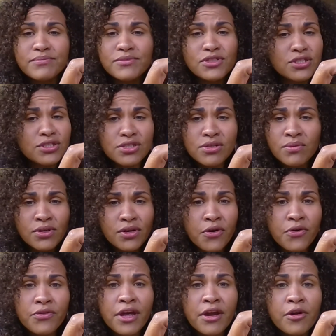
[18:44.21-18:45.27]
just don't
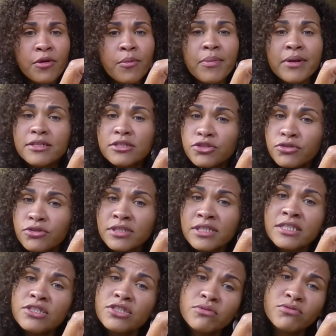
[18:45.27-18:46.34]
go there, but
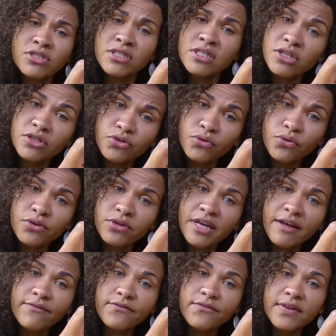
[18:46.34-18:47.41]
certainly don't just ignore
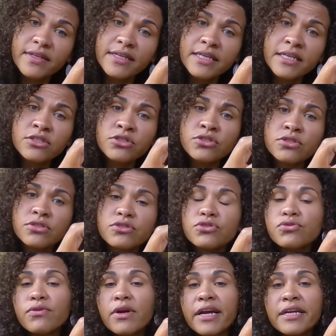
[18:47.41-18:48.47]
that feeling.
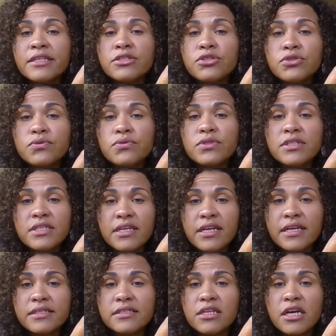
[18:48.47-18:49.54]
Try to see
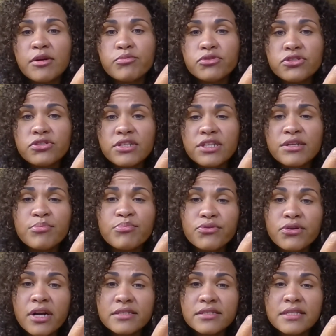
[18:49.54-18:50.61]
it as an opportunity to
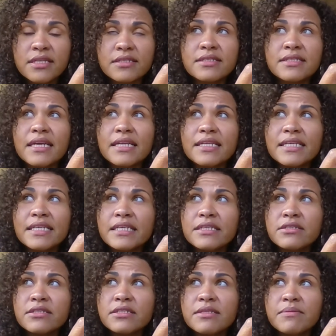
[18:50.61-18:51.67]
process and
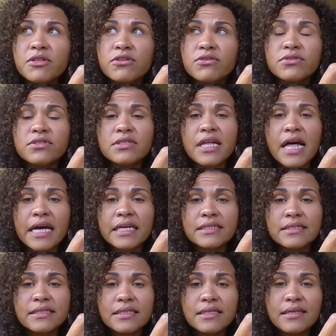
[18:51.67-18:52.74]
heal some of those
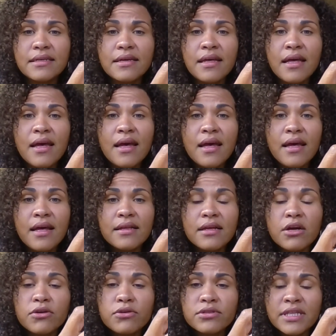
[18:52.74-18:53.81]
lasting
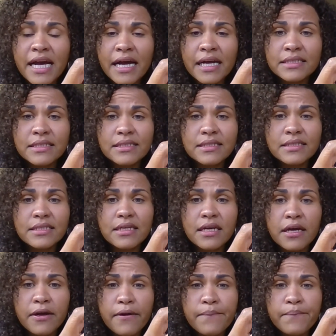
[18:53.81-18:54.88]
or last
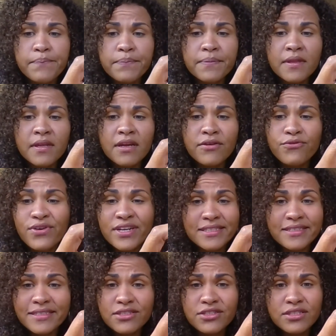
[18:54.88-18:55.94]

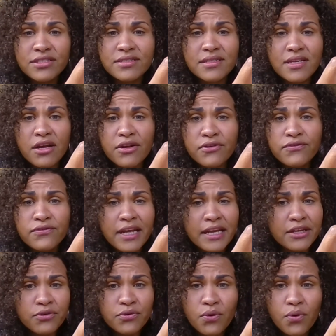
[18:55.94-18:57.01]
vestiges of
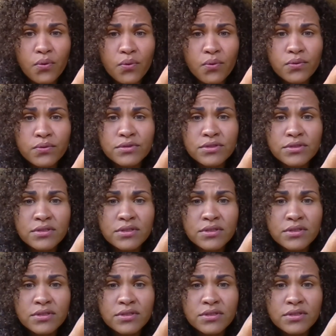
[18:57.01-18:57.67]
like your old